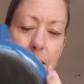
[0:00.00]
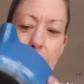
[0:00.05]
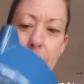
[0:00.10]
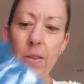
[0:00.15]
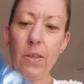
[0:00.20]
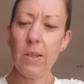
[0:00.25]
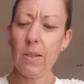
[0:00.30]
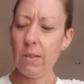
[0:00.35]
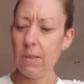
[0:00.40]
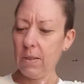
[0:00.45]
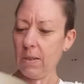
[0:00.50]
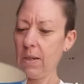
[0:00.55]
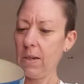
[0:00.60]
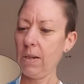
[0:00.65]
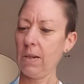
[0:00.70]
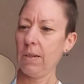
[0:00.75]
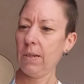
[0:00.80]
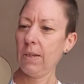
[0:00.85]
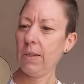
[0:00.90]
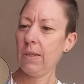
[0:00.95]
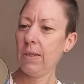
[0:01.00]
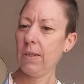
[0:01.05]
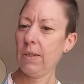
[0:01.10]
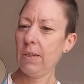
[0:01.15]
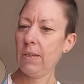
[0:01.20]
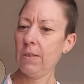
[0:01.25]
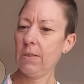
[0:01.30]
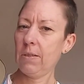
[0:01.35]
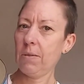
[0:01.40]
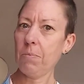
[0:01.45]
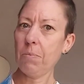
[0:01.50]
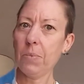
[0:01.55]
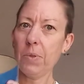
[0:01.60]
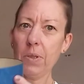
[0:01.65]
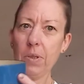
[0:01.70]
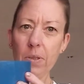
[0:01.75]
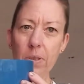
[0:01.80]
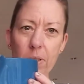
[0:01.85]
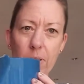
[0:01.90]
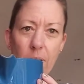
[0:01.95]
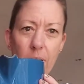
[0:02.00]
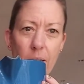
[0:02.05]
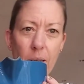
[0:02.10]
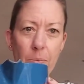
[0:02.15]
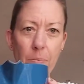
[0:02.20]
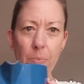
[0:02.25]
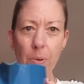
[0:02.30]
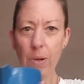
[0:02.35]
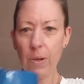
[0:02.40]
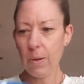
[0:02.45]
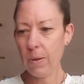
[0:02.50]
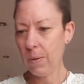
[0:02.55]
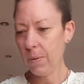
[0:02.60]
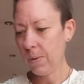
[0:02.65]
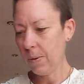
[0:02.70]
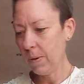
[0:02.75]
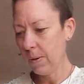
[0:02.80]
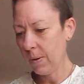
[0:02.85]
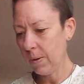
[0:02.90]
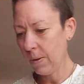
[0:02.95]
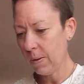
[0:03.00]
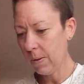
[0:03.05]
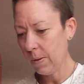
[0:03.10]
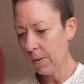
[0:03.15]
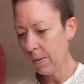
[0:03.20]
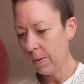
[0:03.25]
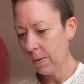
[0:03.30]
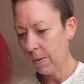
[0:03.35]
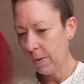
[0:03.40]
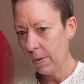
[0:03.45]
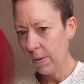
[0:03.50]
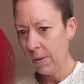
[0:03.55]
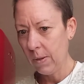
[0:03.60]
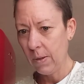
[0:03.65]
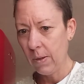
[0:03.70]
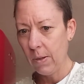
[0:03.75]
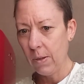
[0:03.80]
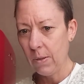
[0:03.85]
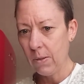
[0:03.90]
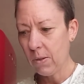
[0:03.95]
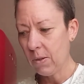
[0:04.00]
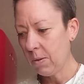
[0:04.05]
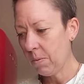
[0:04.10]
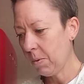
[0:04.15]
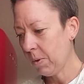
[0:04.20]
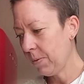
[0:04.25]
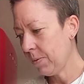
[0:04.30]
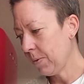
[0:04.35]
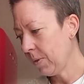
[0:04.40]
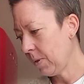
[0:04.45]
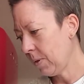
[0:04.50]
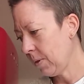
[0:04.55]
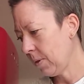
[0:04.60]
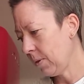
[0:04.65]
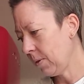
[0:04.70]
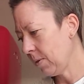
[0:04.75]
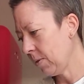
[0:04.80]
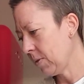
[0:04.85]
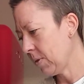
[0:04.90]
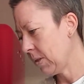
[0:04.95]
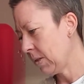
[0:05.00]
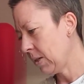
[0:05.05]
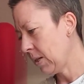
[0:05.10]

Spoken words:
I think this colour is Marseille blue. So we've got